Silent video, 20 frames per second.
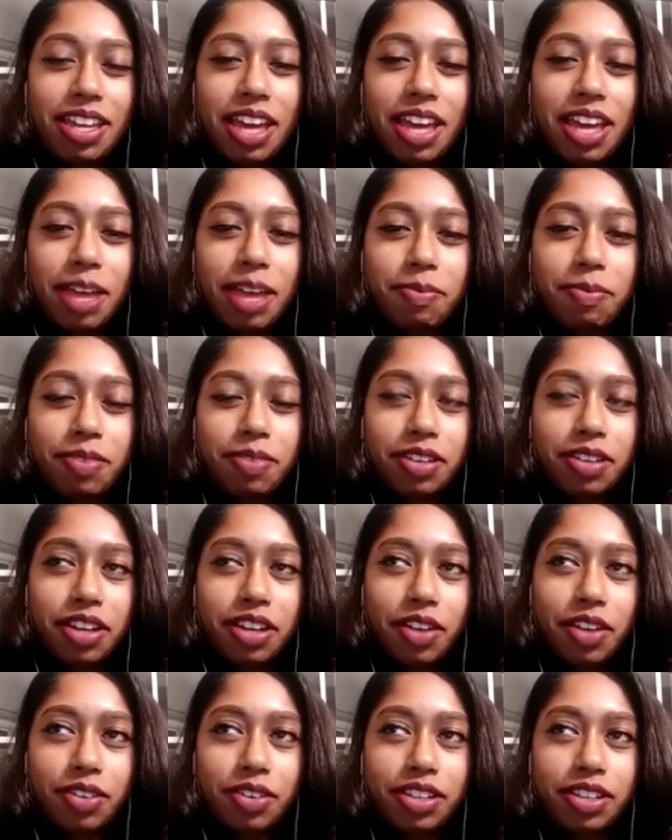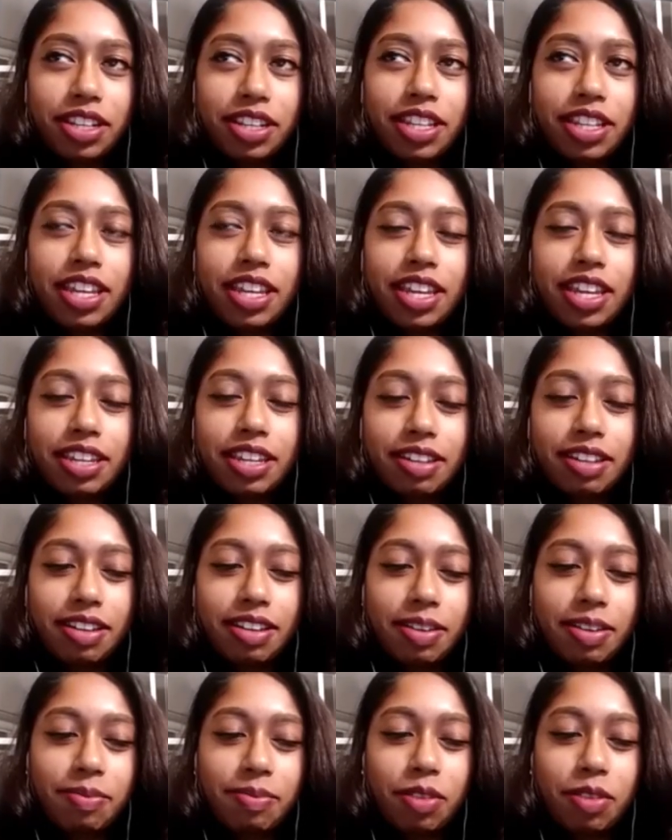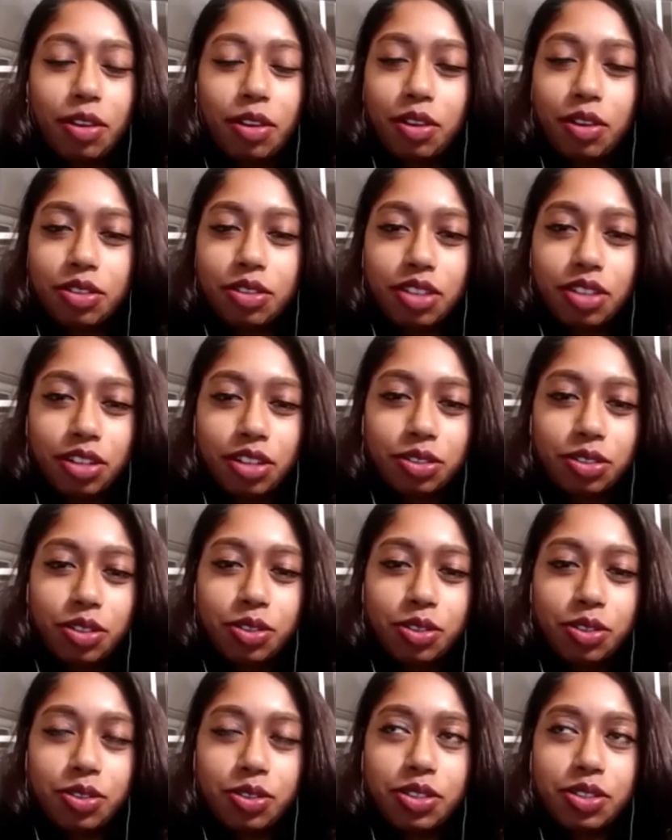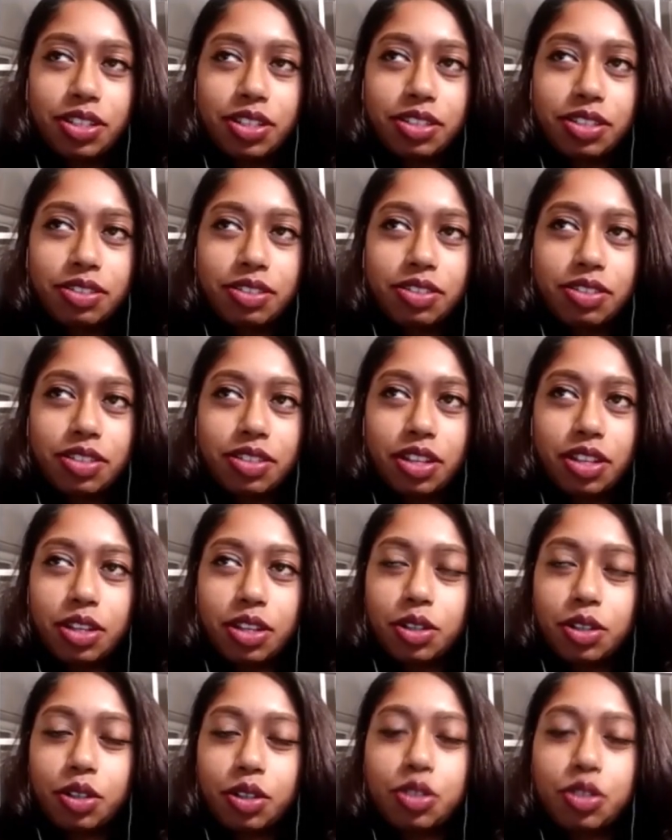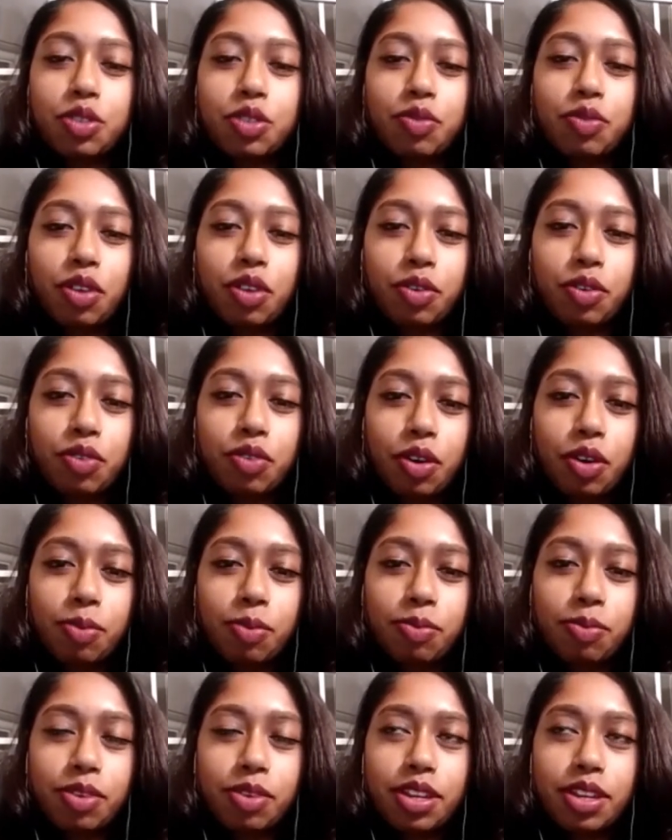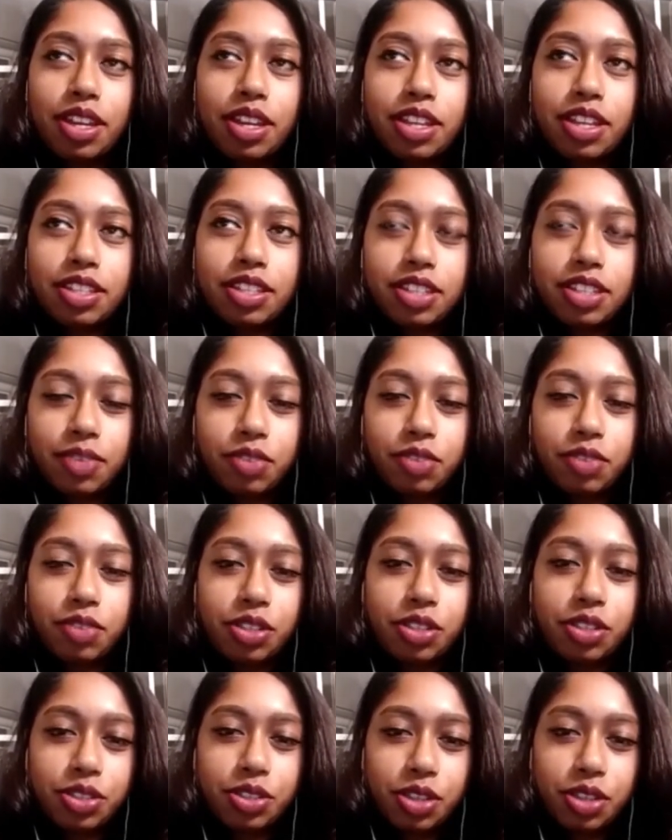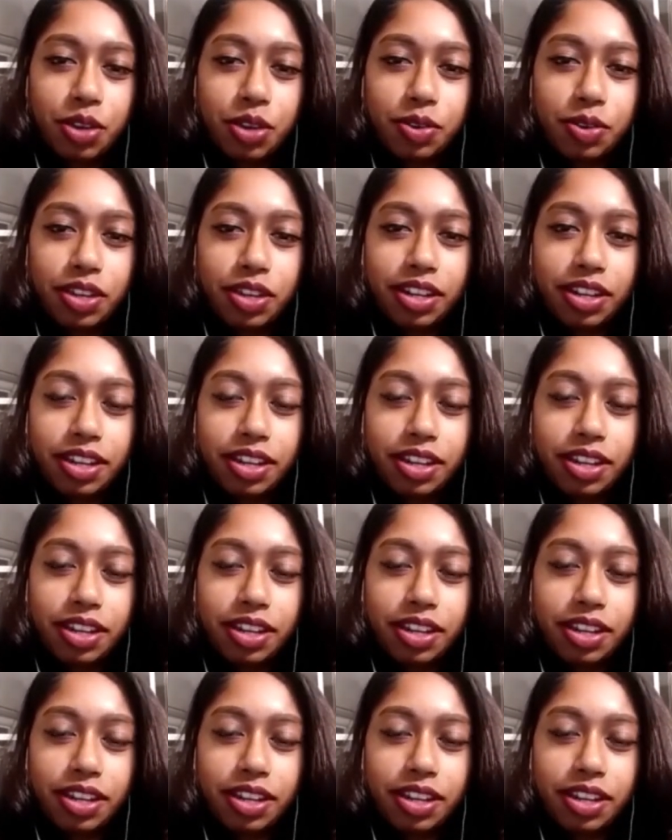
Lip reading: am currently in Los Altos. It's not too far from San Francisco in